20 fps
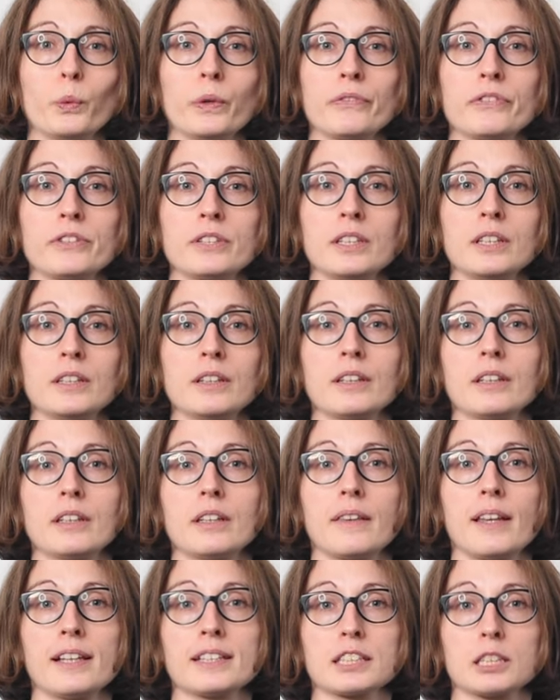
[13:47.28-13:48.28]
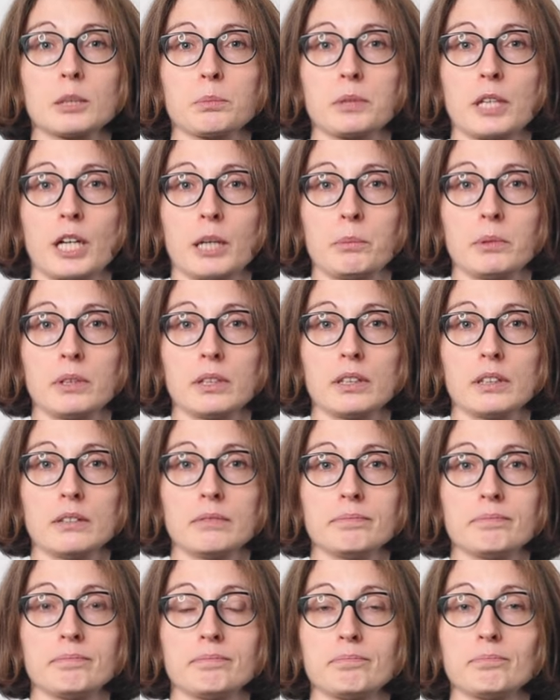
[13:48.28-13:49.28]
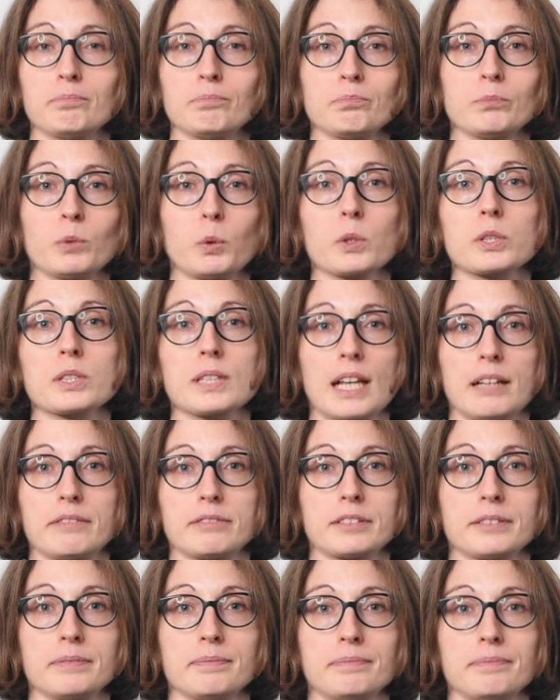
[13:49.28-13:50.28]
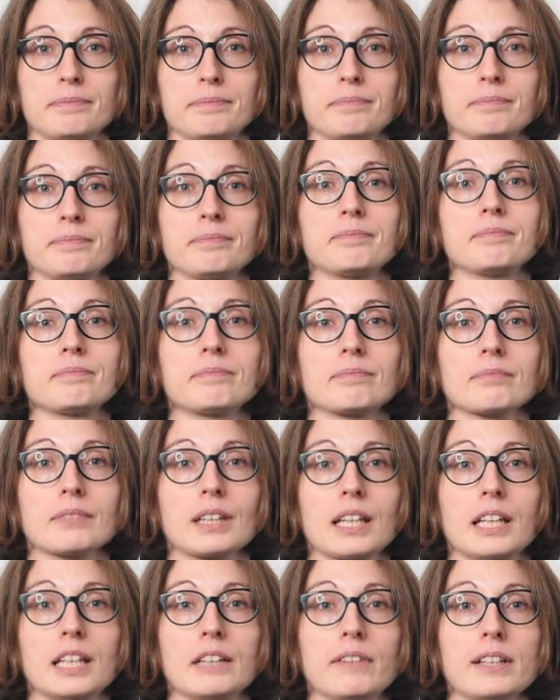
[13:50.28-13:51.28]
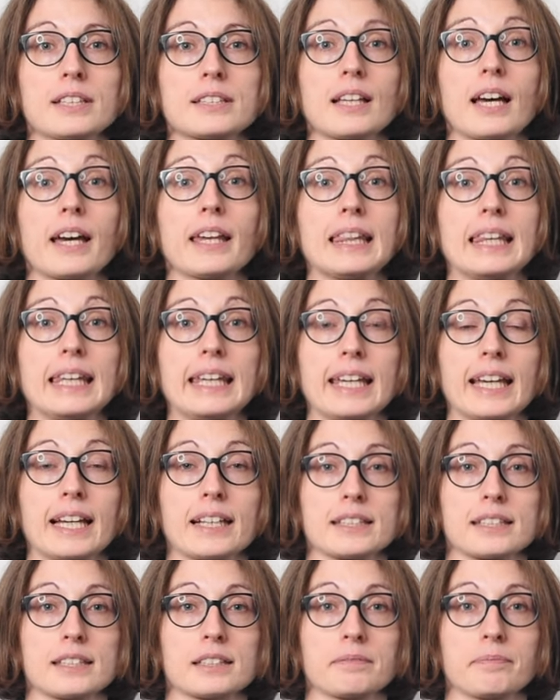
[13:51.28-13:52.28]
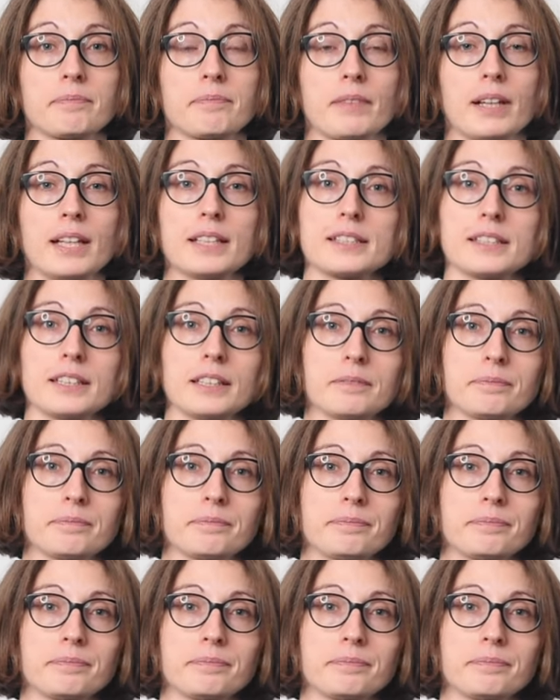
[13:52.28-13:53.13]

we've seen the desktop terminal. What's left? Invest ideas. Let's see.